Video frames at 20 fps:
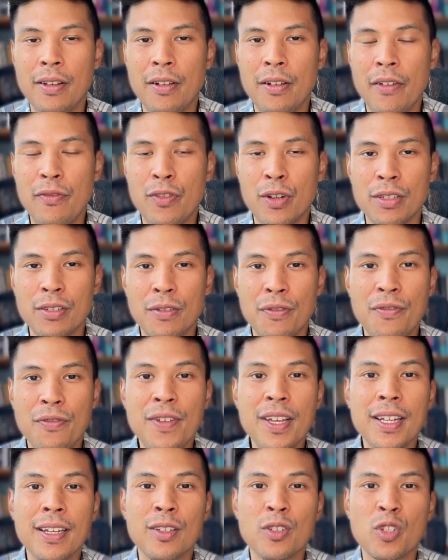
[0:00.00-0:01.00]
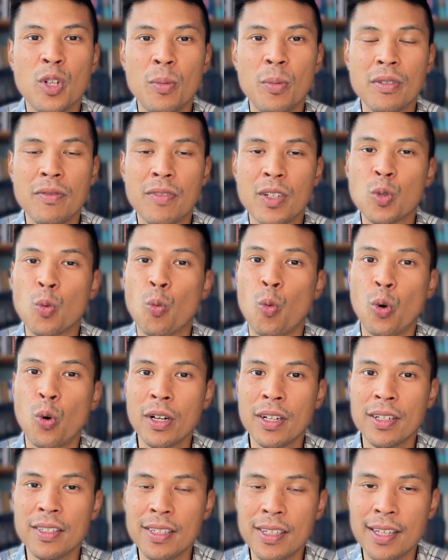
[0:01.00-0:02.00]
there's a fit in terms of us
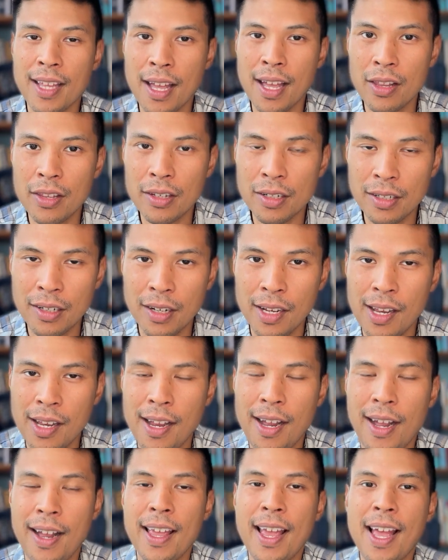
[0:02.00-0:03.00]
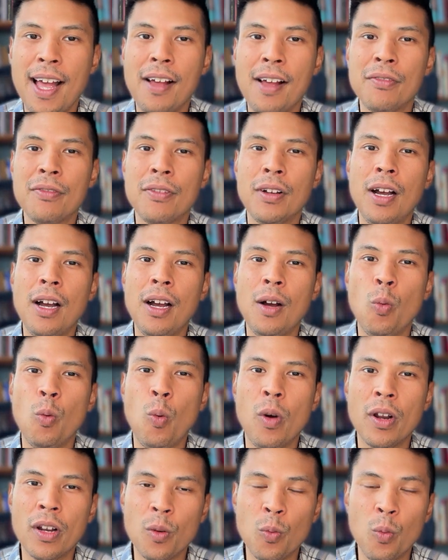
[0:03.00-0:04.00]
working together, I have
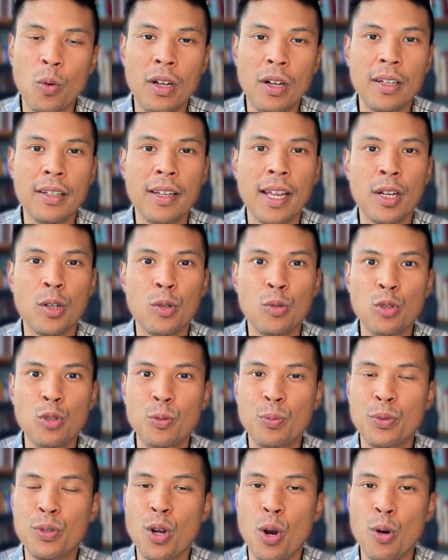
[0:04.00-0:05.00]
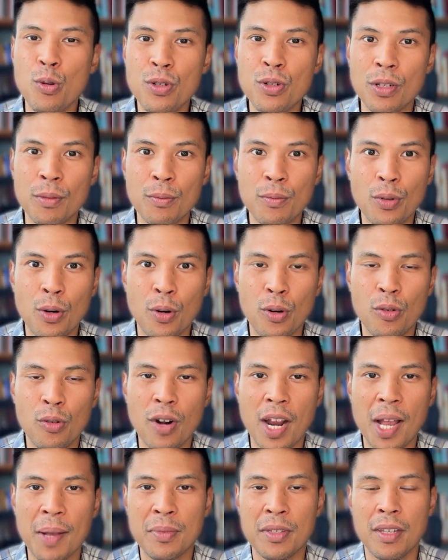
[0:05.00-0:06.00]
one-on-one and group coaching
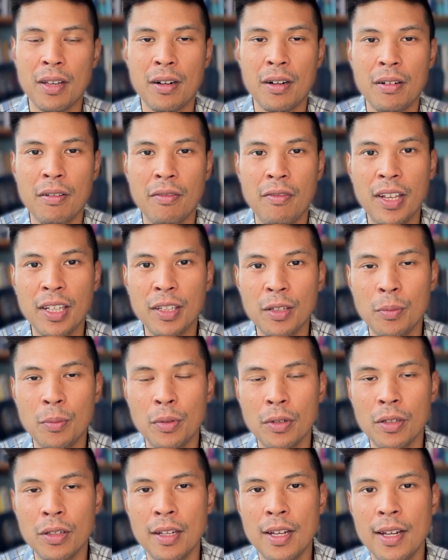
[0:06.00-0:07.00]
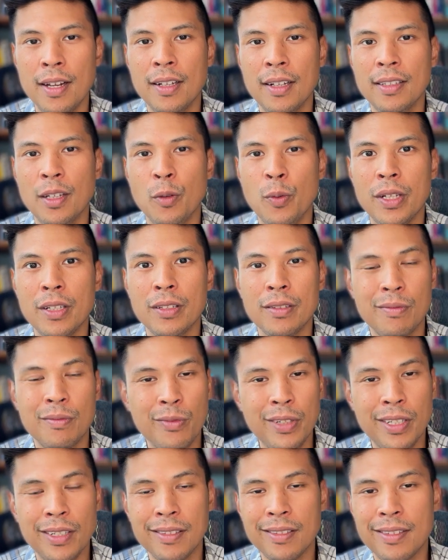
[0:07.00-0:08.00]
programs that are available that we
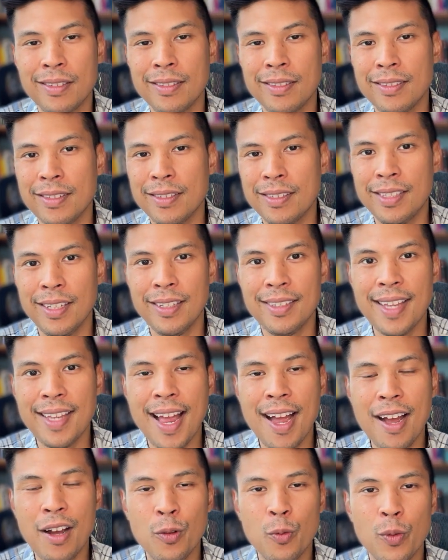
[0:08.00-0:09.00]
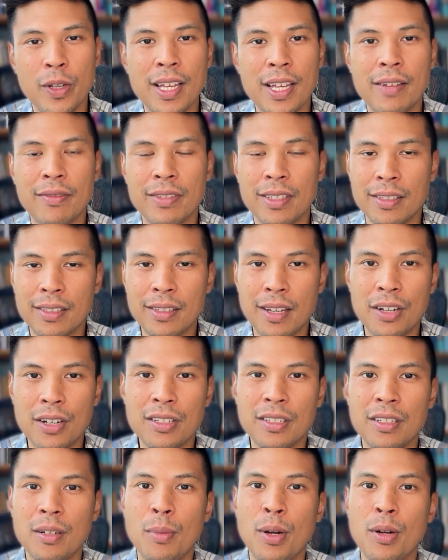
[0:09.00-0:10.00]
can sit down, we can have a
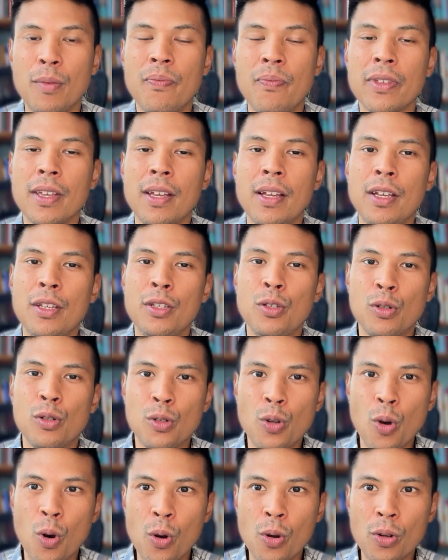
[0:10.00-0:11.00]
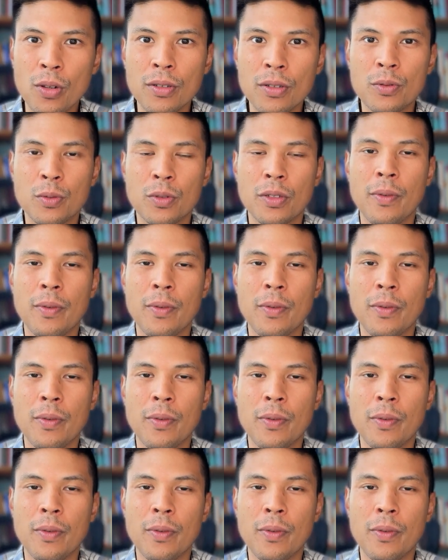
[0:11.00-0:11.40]
discussion about your goals, we